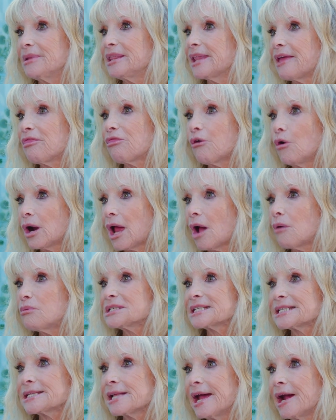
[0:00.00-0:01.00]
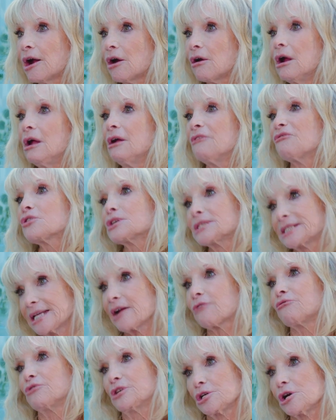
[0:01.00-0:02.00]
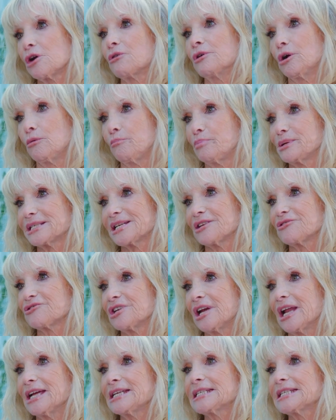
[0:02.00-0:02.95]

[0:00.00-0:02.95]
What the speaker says: and they thought I was there for a secretarial position. I